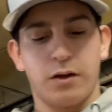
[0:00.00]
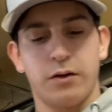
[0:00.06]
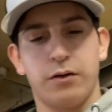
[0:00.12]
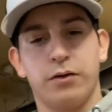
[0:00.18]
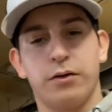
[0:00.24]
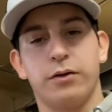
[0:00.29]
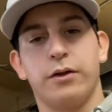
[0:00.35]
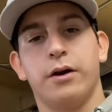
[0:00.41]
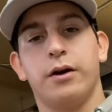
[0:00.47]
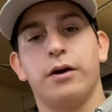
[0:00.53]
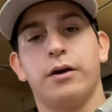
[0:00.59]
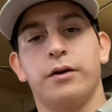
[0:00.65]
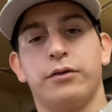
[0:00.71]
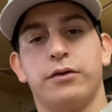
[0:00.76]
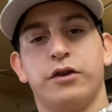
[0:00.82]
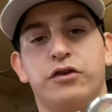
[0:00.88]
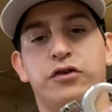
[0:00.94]
the
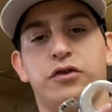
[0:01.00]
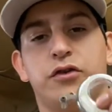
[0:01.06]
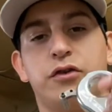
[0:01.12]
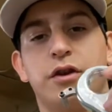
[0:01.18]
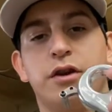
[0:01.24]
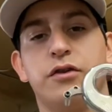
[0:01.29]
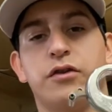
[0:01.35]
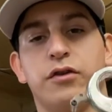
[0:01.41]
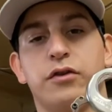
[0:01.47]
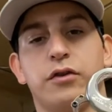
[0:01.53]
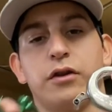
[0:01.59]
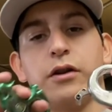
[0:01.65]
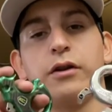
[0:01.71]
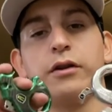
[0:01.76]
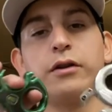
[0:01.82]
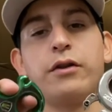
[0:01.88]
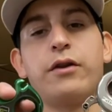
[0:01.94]
this These are
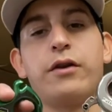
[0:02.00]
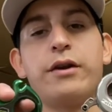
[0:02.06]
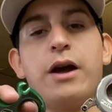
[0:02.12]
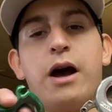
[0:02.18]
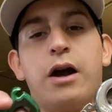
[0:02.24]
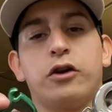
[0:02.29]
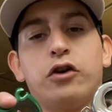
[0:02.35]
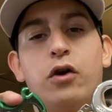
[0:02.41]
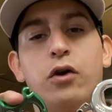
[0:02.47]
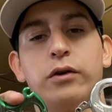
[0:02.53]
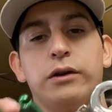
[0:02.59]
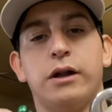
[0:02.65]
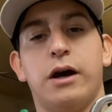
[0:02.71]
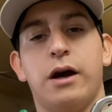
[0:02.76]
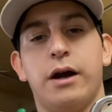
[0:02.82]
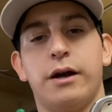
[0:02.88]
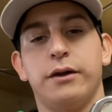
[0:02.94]
the Nock-On
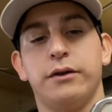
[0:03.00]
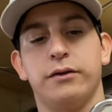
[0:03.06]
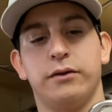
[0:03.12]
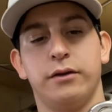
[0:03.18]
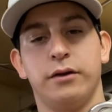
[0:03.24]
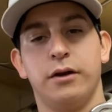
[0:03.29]
line.